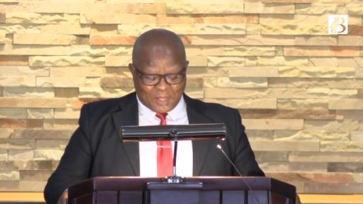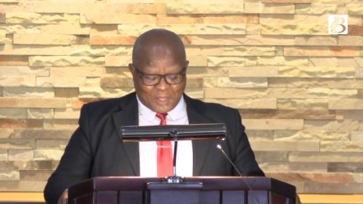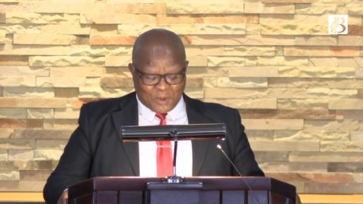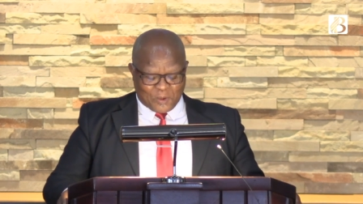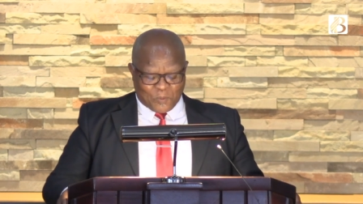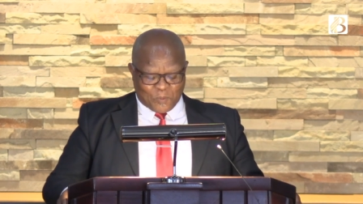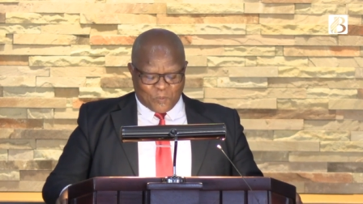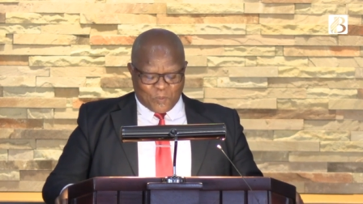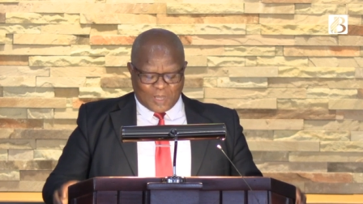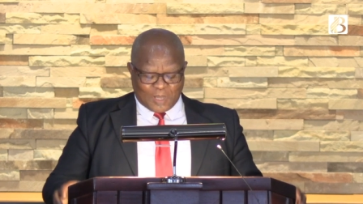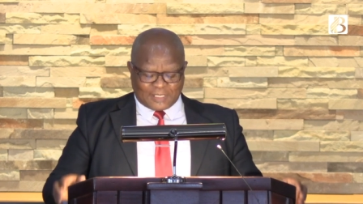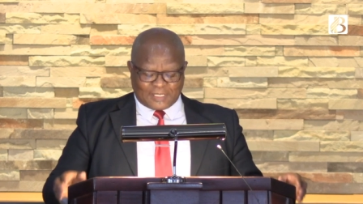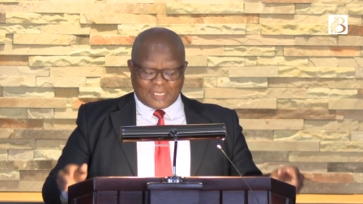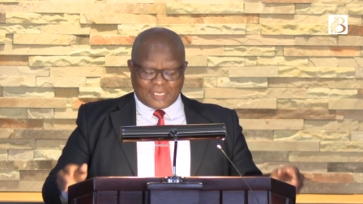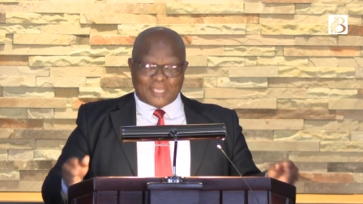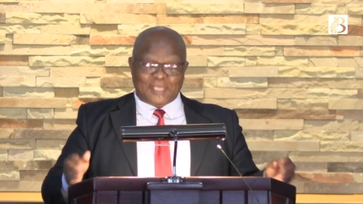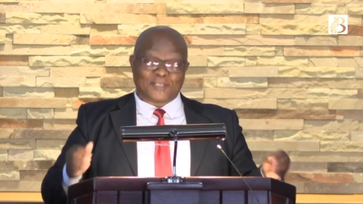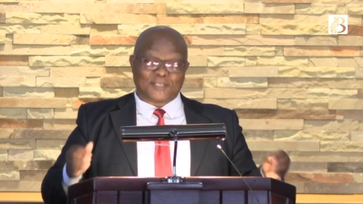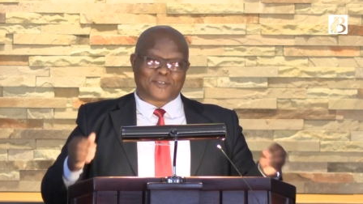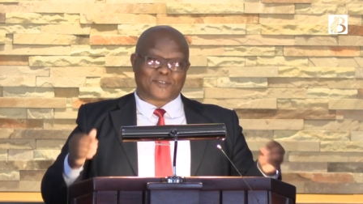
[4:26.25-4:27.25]
What
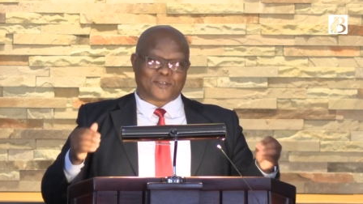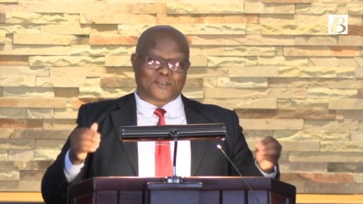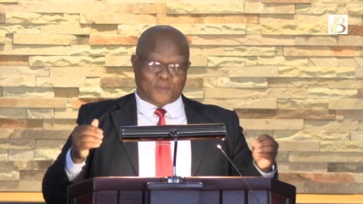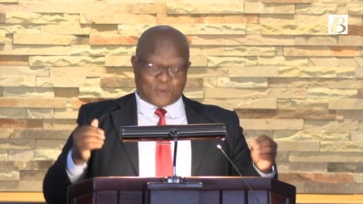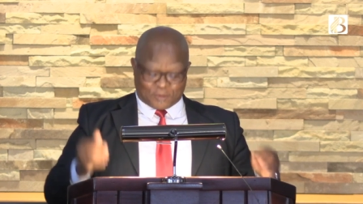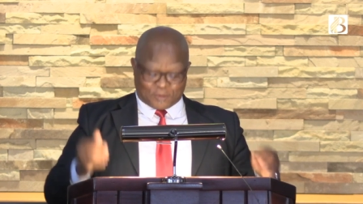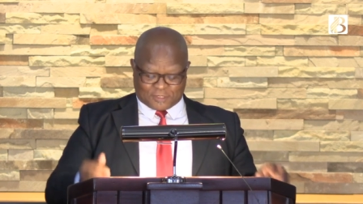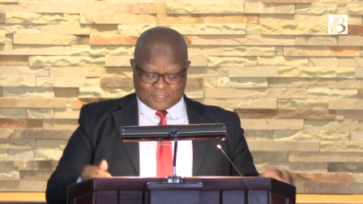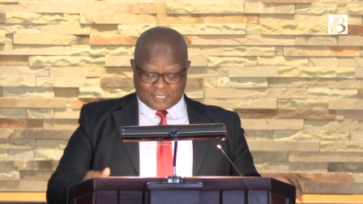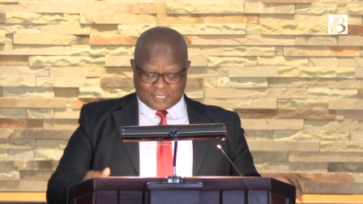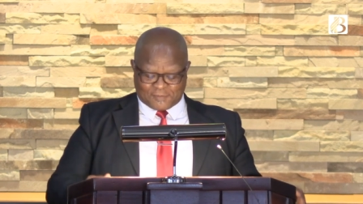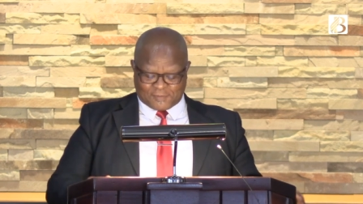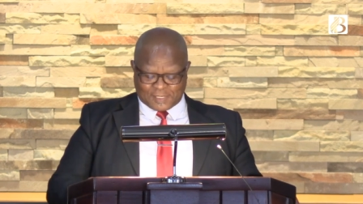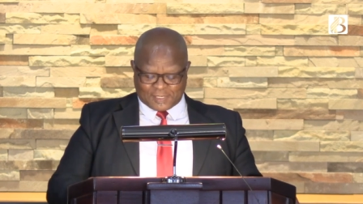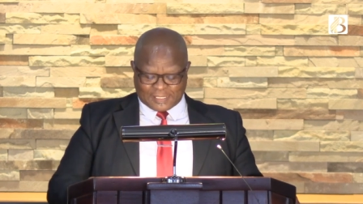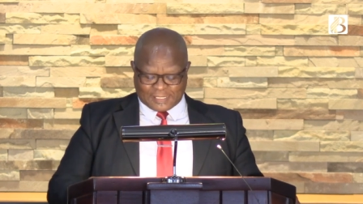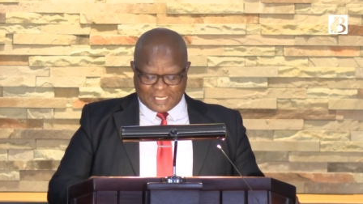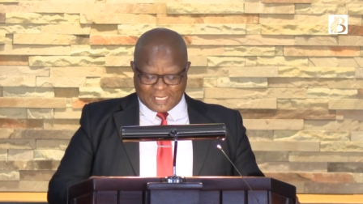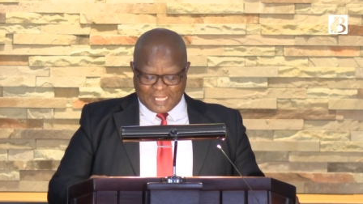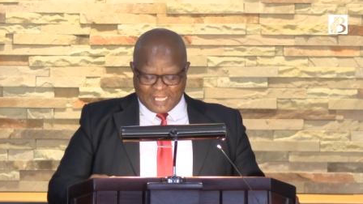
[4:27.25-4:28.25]
is your
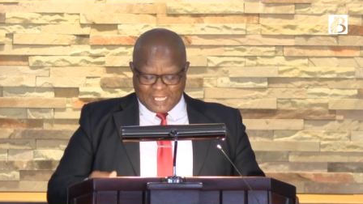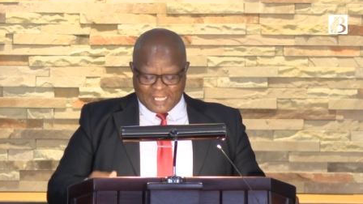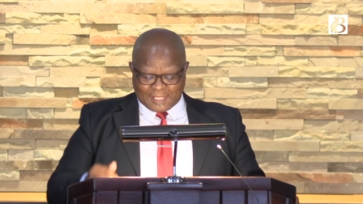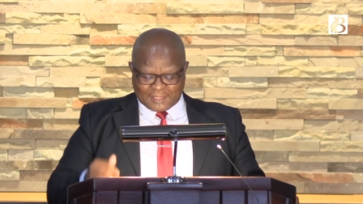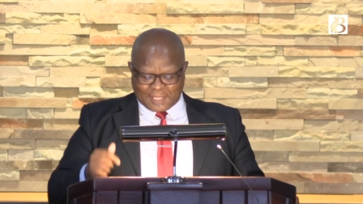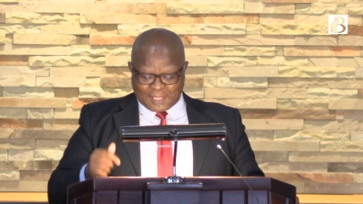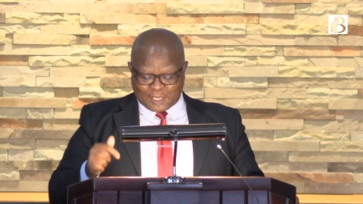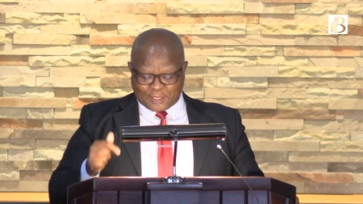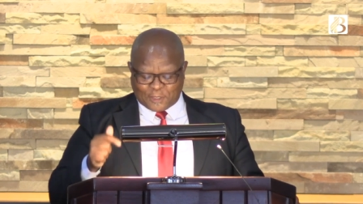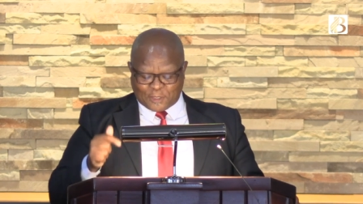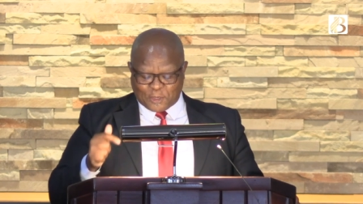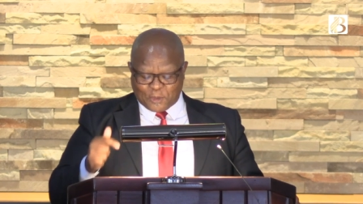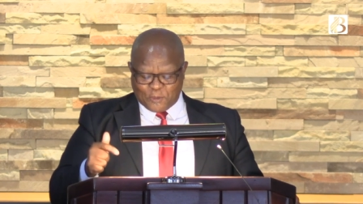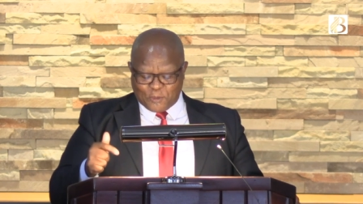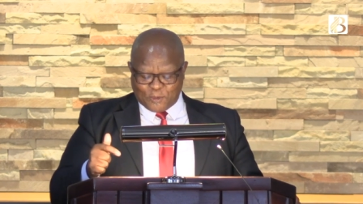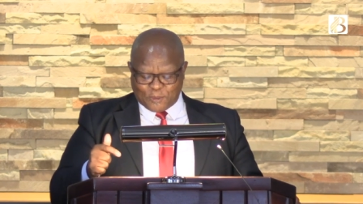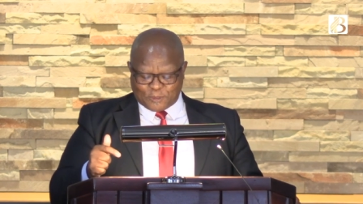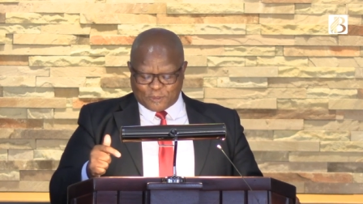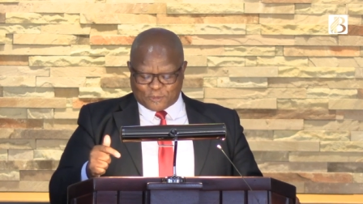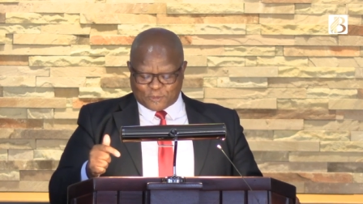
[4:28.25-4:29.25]
servant that
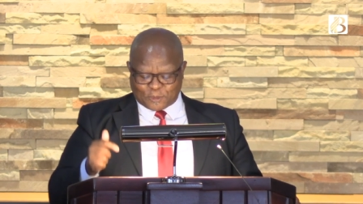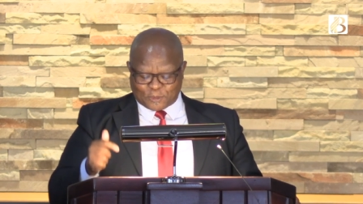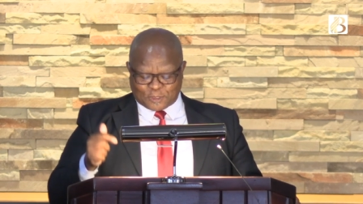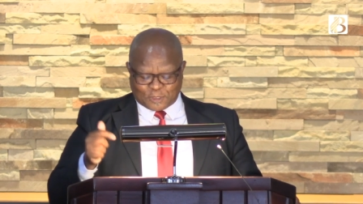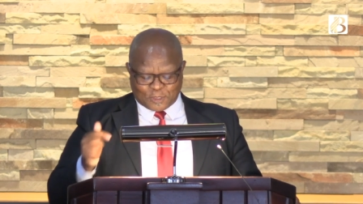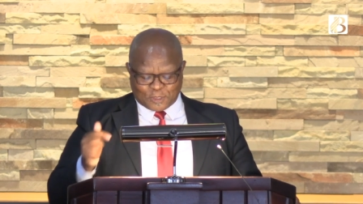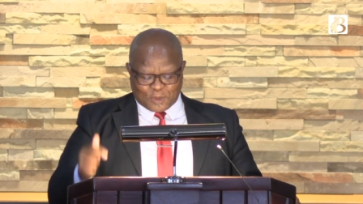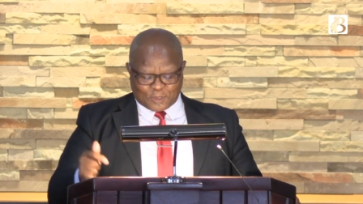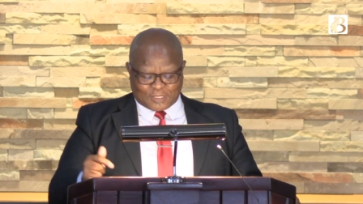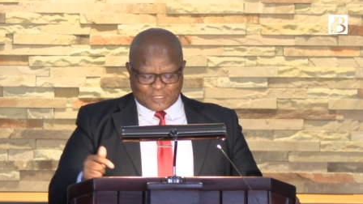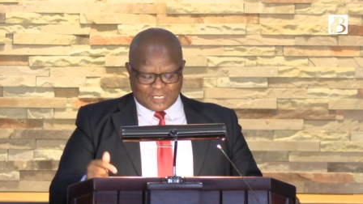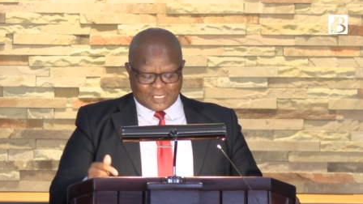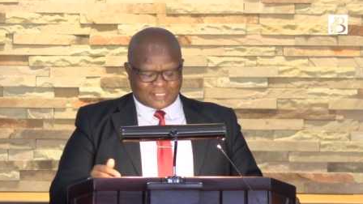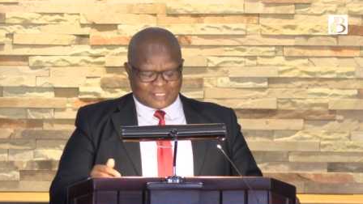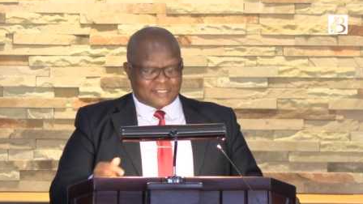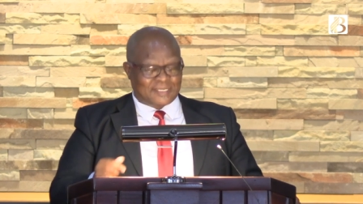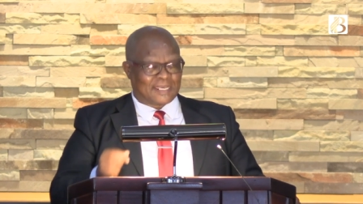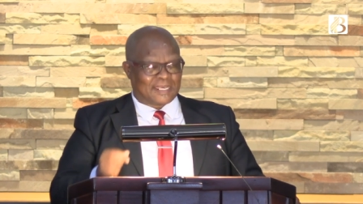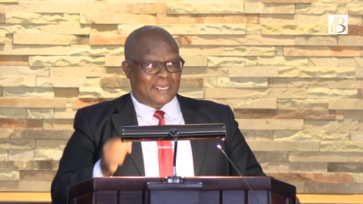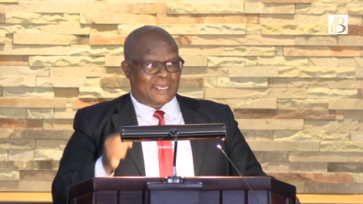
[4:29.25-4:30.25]
you should
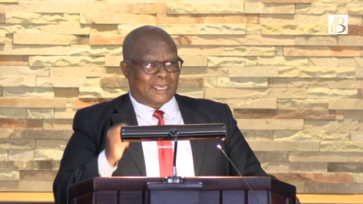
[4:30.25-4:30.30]
notice